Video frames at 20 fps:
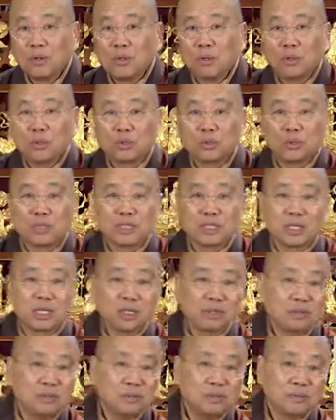nor too
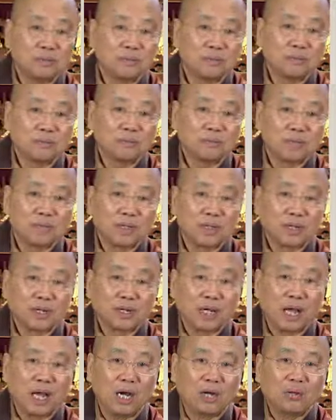subtle,
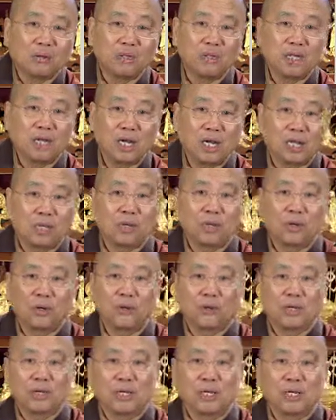counting
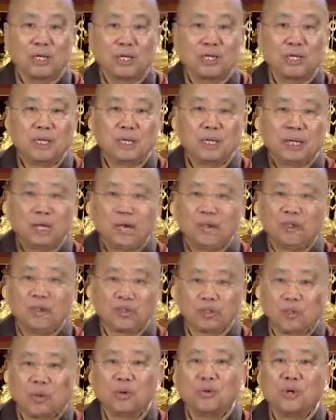unhurriedly and
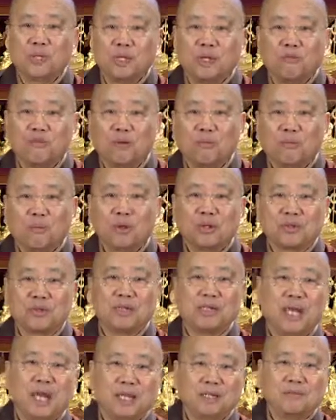slowly from 1
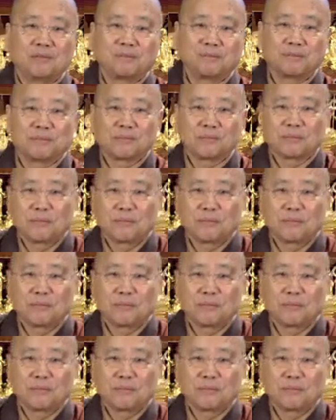to 10.